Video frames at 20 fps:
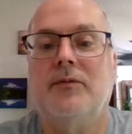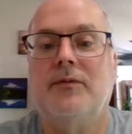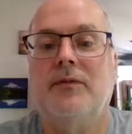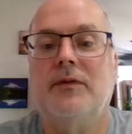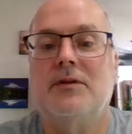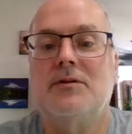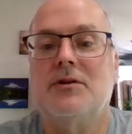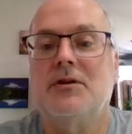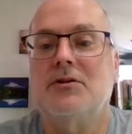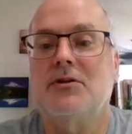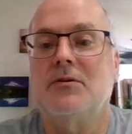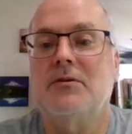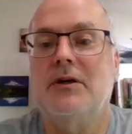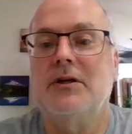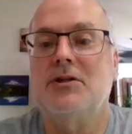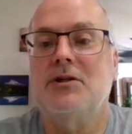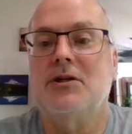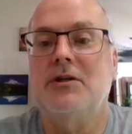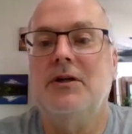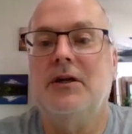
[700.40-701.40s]
the
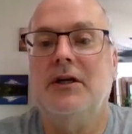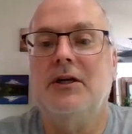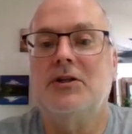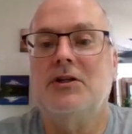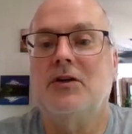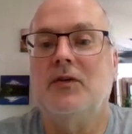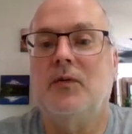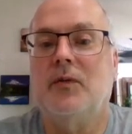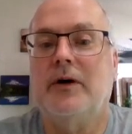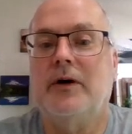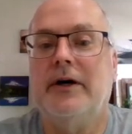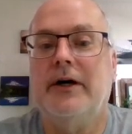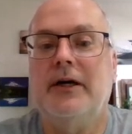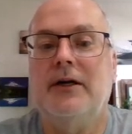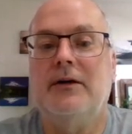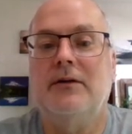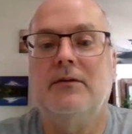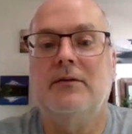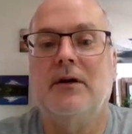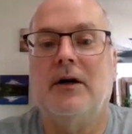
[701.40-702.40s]
situation
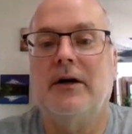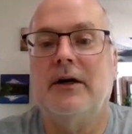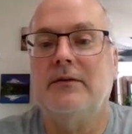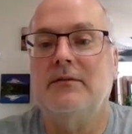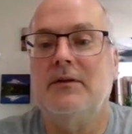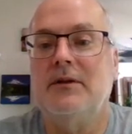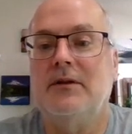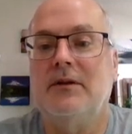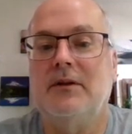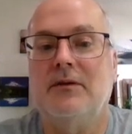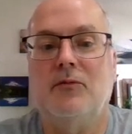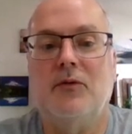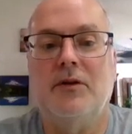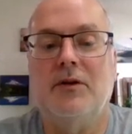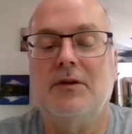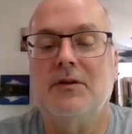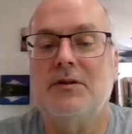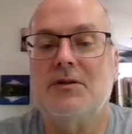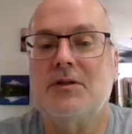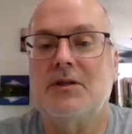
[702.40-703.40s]
nationwide,
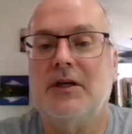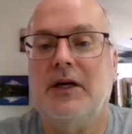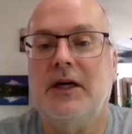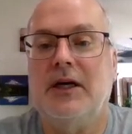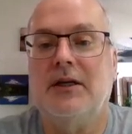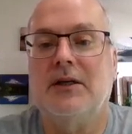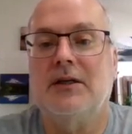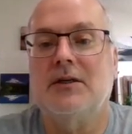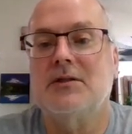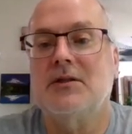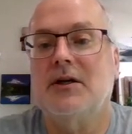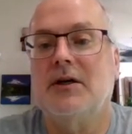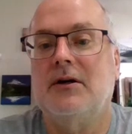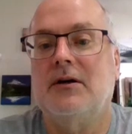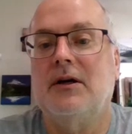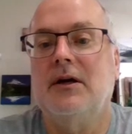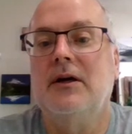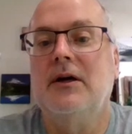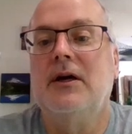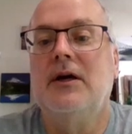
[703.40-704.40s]
within the state,
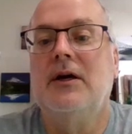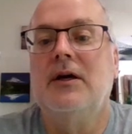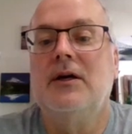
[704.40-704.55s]
etc.